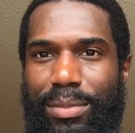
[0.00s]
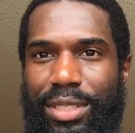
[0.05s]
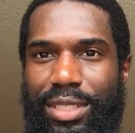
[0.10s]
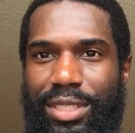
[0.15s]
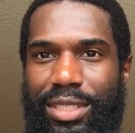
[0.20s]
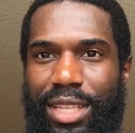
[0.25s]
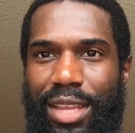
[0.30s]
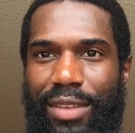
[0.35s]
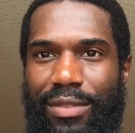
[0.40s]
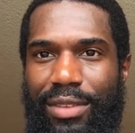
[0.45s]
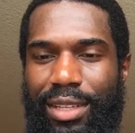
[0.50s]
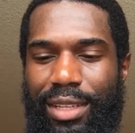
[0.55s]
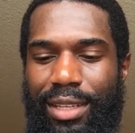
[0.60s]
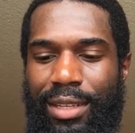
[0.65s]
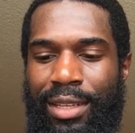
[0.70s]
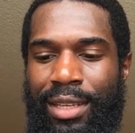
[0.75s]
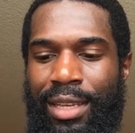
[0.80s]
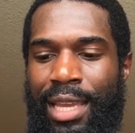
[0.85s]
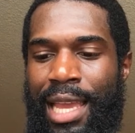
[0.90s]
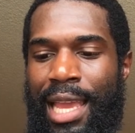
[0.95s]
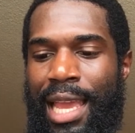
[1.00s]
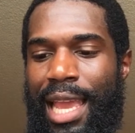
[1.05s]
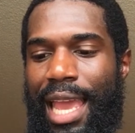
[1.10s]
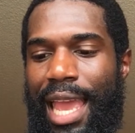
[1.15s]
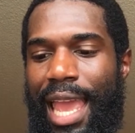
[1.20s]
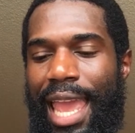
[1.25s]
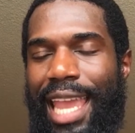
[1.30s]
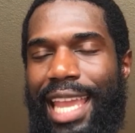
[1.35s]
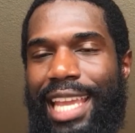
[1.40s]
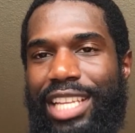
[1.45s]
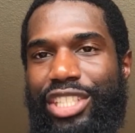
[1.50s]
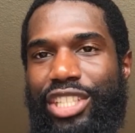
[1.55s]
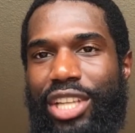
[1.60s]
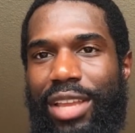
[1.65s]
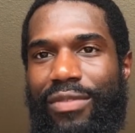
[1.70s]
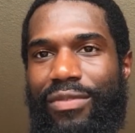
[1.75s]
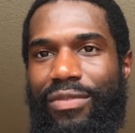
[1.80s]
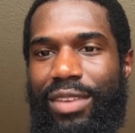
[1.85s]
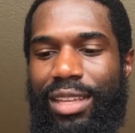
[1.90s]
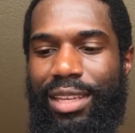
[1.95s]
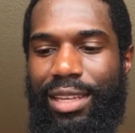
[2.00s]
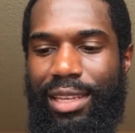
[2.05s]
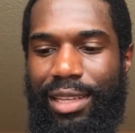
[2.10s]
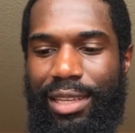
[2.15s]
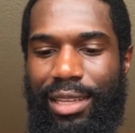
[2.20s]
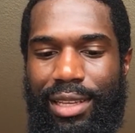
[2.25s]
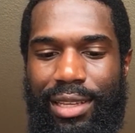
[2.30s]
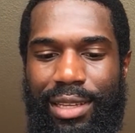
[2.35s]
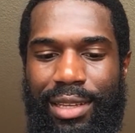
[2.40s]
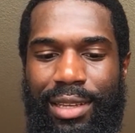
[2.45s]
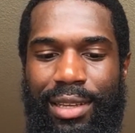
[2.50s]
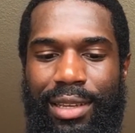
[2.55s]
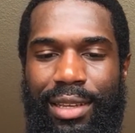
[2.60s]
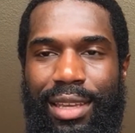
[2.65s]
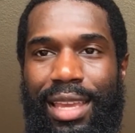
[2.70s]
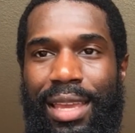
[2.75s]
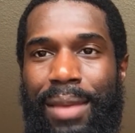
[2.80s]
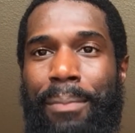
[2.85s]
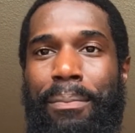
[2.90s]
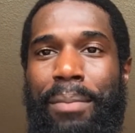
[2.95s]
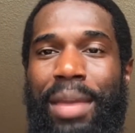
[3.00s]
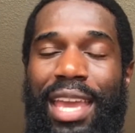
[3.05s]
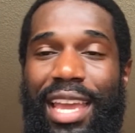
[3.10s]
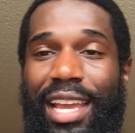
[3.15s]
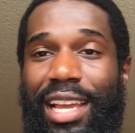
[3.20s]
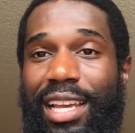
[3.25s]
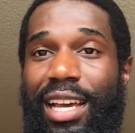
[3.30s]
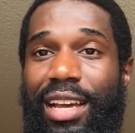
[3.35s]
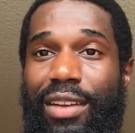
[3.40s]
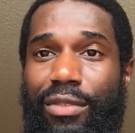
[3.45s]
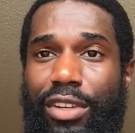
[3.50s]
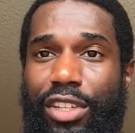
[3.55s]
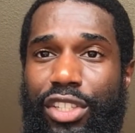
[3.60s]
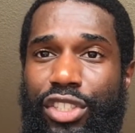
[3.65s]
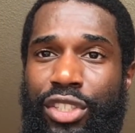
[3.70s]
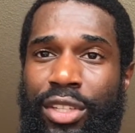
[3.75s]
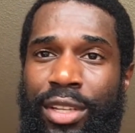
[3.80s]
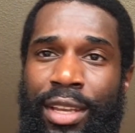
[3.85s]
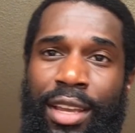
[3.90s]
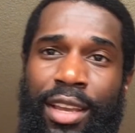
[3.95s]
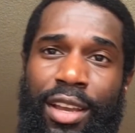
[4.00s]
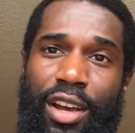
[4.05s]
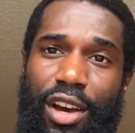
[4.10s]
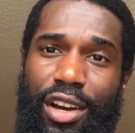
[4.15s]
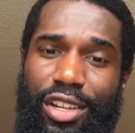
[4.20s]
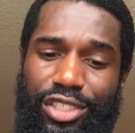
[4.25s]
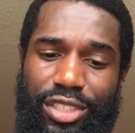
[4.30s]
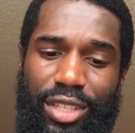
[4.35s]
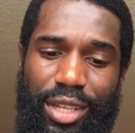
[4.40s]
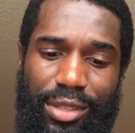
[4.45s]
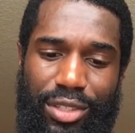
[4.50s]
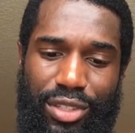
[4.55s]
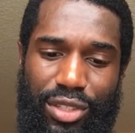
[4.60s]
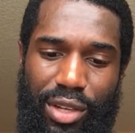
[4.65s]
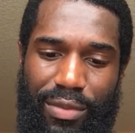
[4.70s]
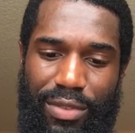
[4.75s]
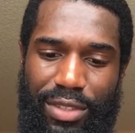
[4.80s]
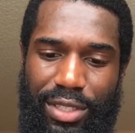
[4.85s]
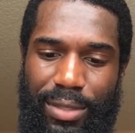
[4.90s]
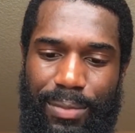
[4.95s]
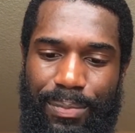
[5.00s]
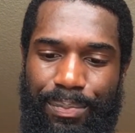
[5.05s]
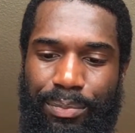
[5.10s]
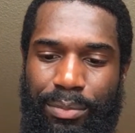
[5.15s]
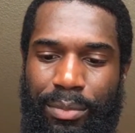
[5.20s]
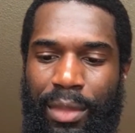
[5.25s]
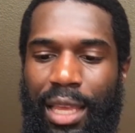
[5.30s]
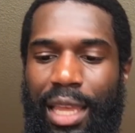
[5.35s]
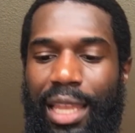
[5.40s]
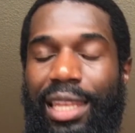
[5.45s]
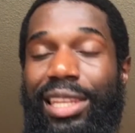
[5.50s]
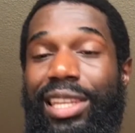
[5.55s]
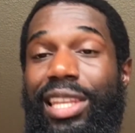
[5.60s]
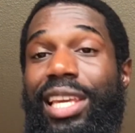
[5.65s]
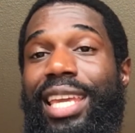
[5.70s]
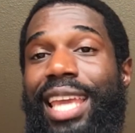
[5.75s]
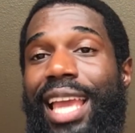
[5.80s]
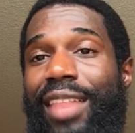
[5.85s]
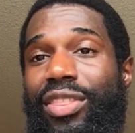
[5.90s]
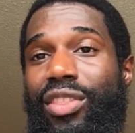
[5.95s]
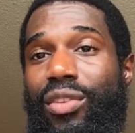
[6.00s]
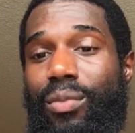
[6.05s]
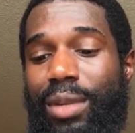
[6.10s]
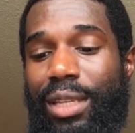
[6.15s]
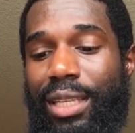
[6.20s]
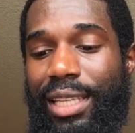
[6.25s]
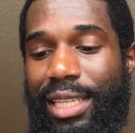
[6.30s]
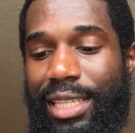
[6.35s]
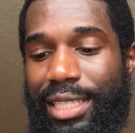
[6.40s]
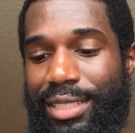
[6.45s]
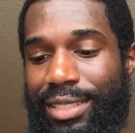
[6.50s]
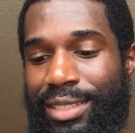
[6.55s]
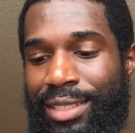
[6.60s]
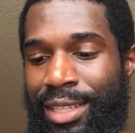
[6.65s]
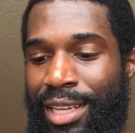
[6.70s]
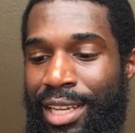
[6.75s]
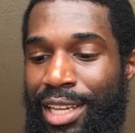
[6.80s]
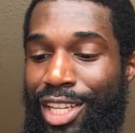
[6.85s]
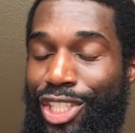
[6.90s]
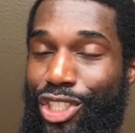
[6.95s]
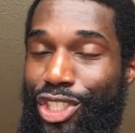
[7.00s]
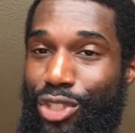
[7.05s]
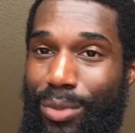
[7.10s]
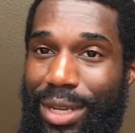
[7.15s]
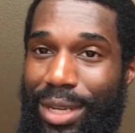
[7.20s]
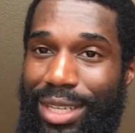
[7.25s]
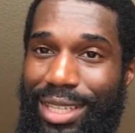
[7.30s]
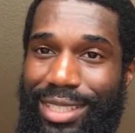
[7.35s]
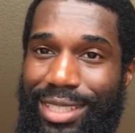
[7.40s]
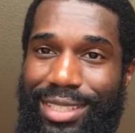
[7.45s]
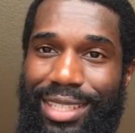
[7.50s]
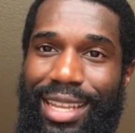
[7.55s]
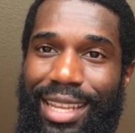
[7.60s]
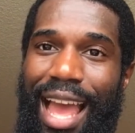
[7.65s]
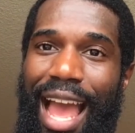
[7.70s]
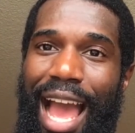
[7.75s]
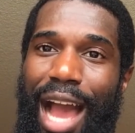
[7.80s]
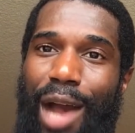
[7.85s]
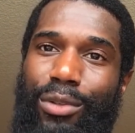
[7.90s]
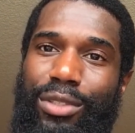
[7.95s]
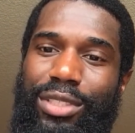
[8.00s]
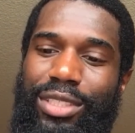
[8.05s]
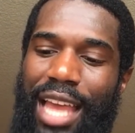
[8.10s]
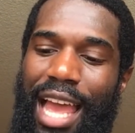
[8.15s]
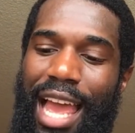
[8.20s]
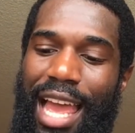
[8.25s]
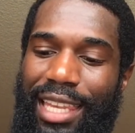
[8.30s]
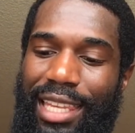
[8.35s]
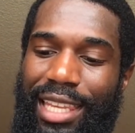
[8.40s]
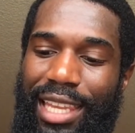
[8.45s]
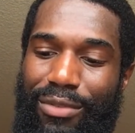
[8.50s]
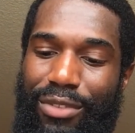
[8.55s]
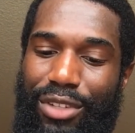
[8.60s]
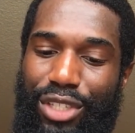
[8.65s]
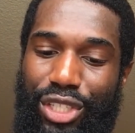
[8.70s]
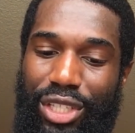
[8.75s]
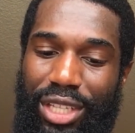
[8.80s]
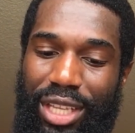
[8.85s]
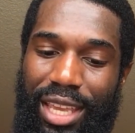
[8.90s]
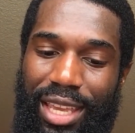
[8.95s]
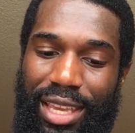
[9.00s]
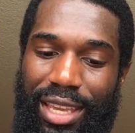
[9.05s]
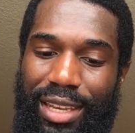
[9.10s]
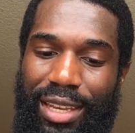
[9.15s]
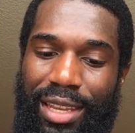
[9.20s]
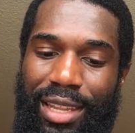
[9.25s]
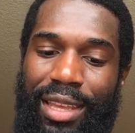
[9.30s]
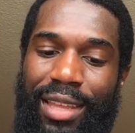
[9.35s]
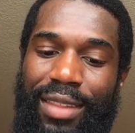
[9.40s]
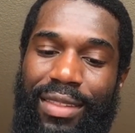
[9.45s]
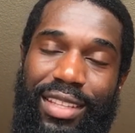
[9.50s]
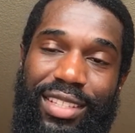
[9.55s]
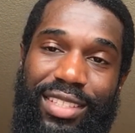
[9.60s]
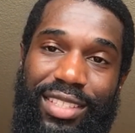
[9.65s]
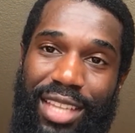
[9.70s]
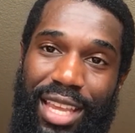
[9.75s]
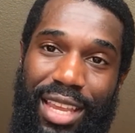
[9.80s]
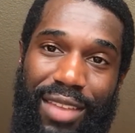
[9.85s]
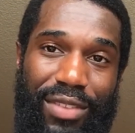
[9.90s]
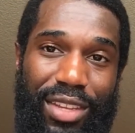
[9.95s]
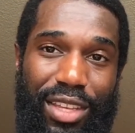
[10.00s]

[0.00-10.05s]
safety, AJ Finley, in man coverage on Justin Jefferson. Look at the release trending to the outside leverage again. The safety,